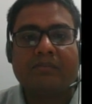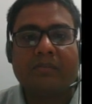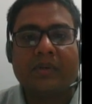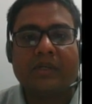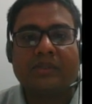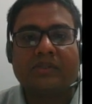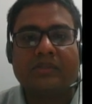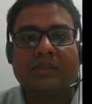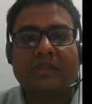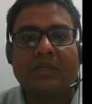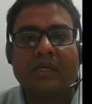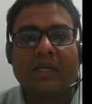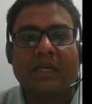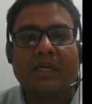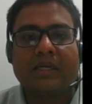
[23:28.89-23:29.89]
pressure
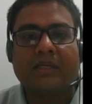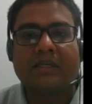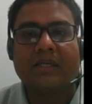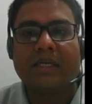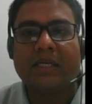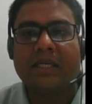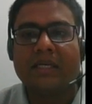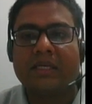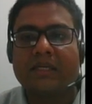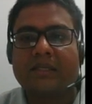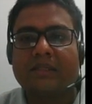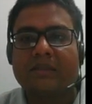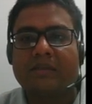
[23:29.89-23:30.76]
at A,